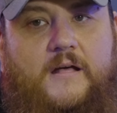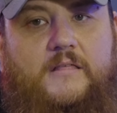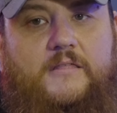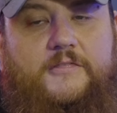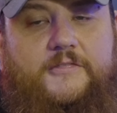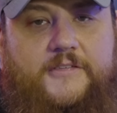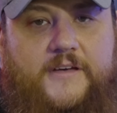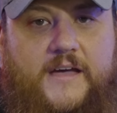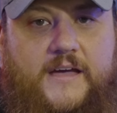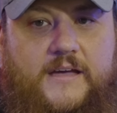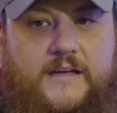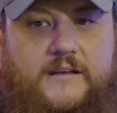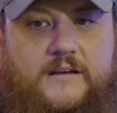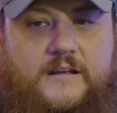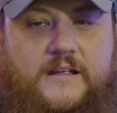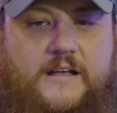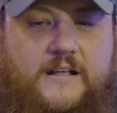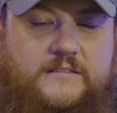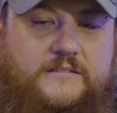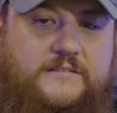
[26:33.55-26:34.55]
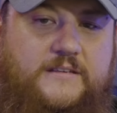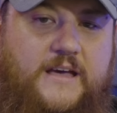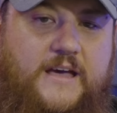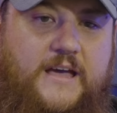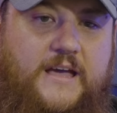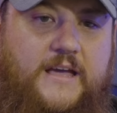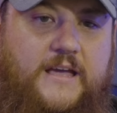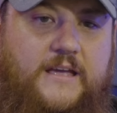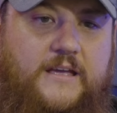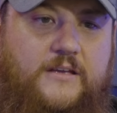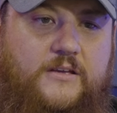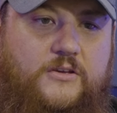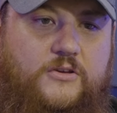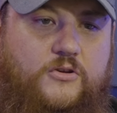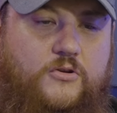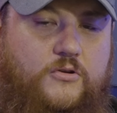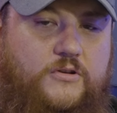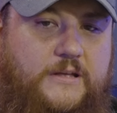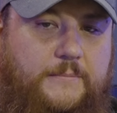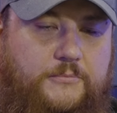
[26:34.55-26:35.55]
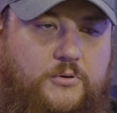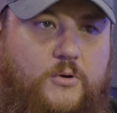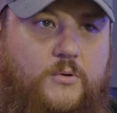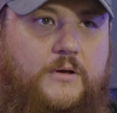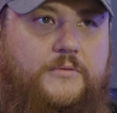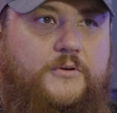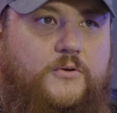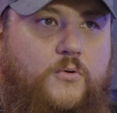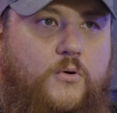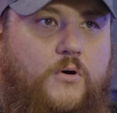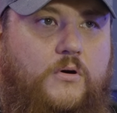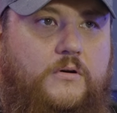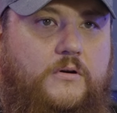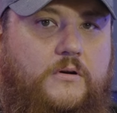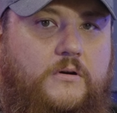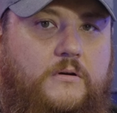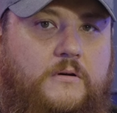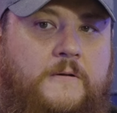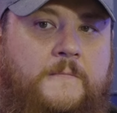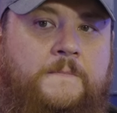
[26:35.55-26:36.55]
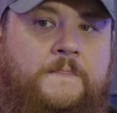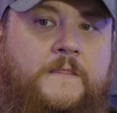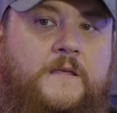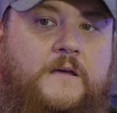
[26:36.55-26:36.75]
Then you're tiptoeing around the corner,